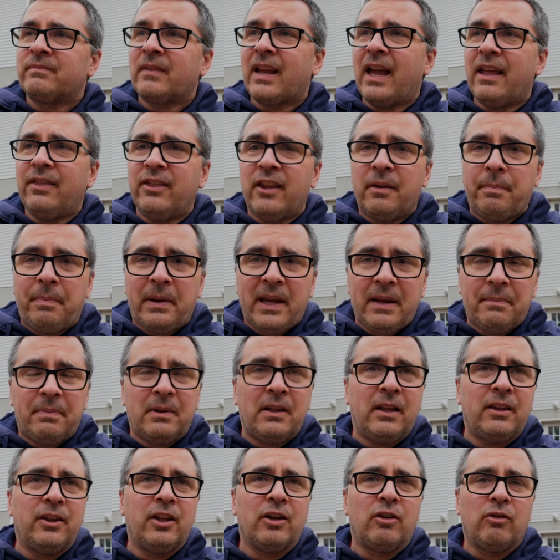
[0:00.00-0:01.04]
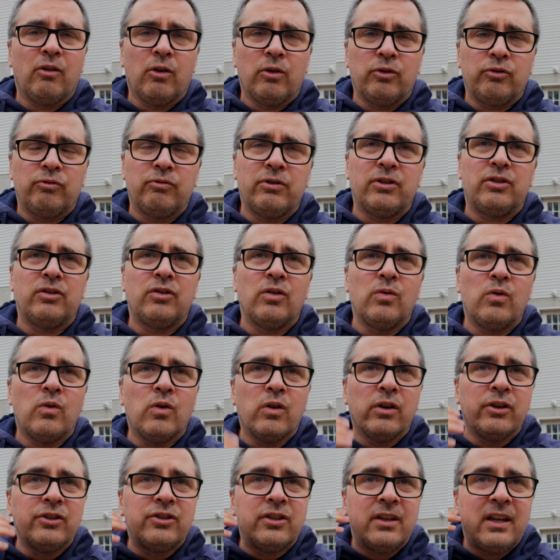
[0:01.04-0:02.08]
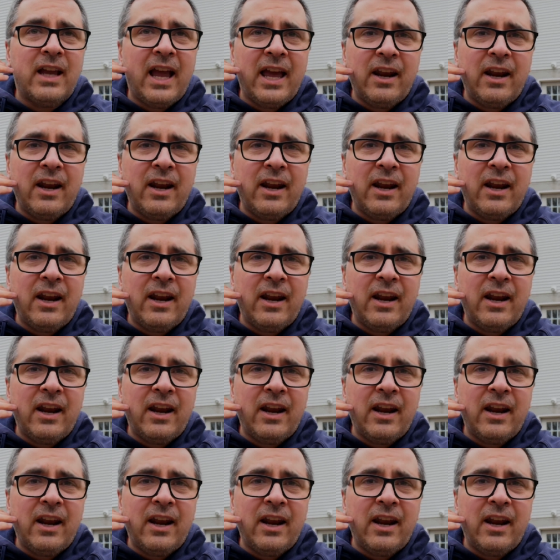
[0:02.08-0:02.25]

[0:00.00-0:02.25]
and the people at the grocery stores